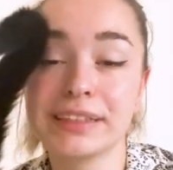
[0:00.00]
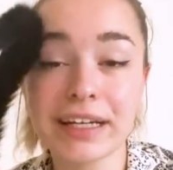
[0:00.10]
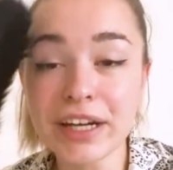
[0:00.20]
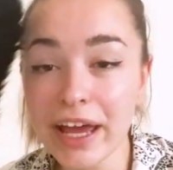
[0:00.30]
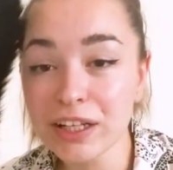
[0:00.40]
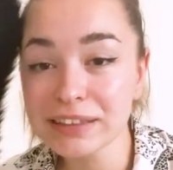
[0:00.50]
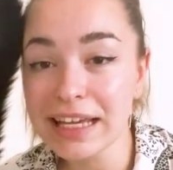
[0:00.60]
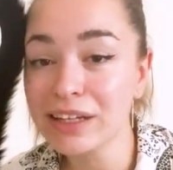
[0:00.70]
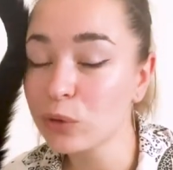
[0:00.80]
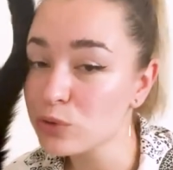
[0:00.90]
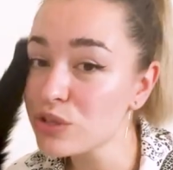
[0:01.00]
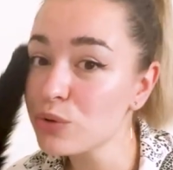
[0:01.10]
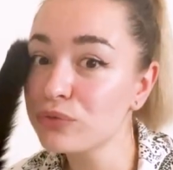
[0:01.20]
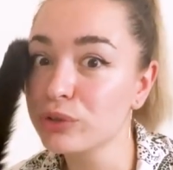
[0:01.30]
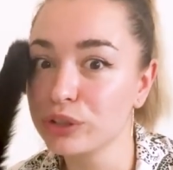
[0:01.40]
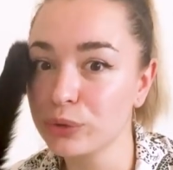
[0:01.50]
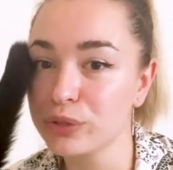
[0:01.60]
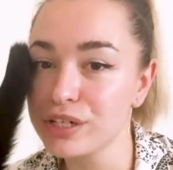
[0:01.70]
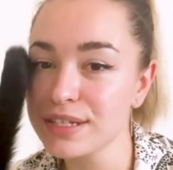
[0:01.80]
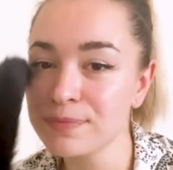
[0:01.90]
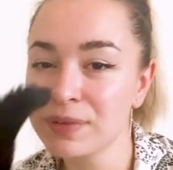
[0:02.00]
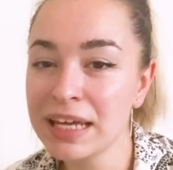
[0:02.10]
their health and also for yours.